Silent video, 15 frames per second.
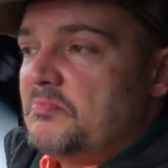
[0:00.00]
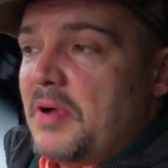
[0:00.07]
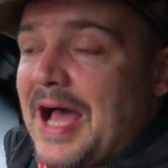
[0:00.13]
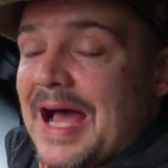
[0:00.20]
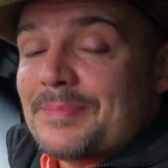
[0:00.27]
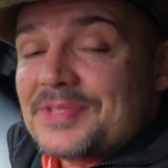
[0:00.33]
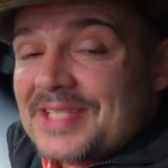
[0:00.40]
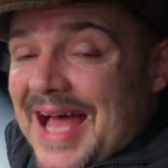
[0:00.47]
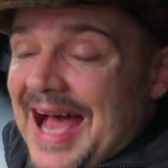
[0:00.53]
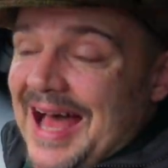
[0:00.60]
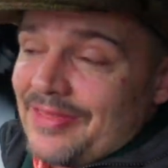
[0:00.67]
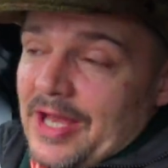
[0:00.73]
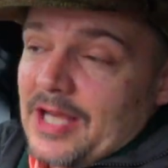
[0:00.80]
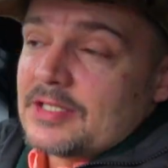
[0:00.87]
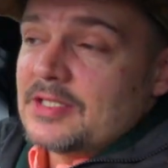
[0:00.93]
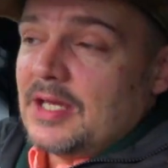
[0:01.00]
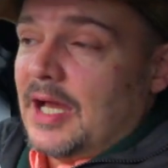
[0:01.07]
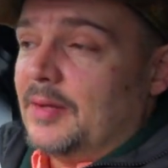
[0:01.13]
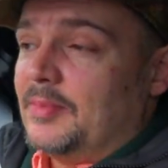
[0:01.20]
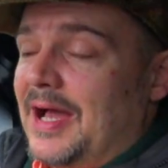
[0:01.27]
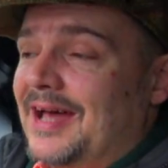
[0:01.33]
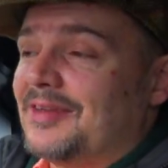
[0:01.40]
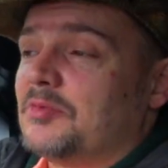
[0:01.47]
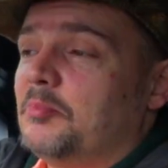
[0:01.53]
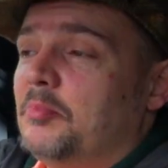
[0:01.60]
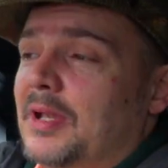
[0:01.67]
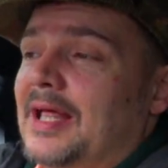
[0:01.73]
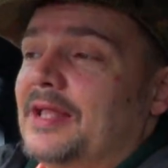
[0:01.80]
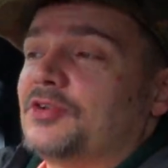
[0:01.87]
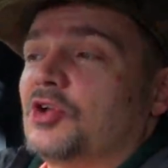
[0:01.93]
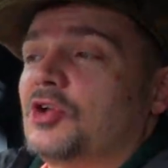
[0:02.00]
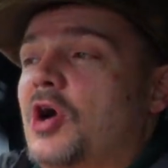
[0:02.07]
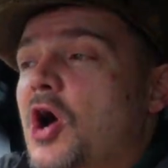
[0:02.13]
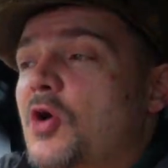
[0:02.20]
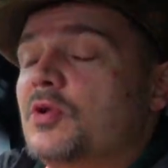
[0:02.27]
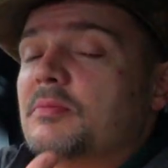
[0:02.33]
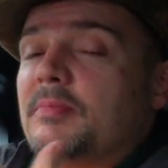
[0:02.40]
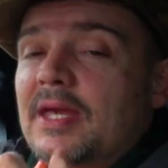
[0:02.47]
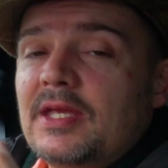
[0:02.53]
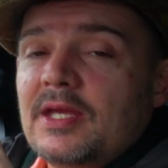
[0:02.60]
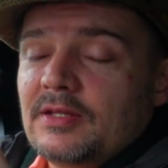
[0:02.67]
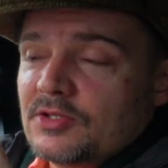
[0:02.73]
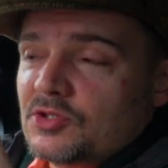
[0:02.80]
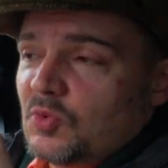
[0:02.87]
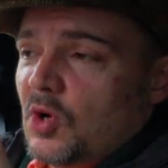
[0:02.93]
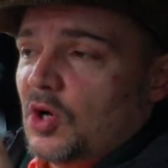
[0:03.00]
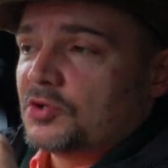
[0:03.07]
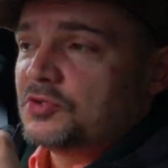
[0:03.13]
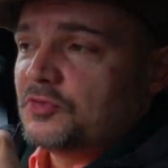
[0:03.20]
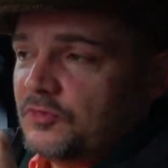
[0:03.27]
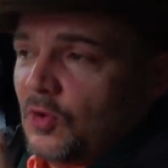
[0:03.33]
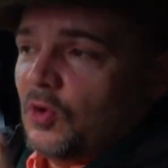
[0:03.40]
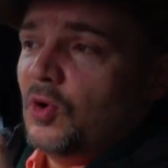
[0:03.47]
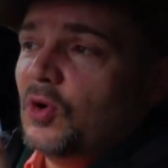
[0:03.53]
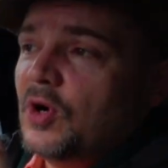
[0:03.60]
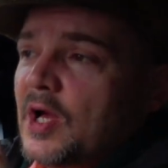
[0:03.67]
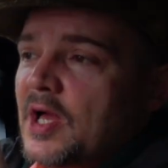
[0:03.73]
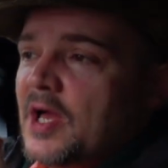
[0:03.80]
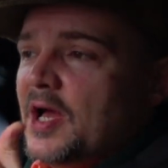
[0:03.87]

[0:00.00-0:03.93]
perhaps at that time, hadn't planned on only making this watch for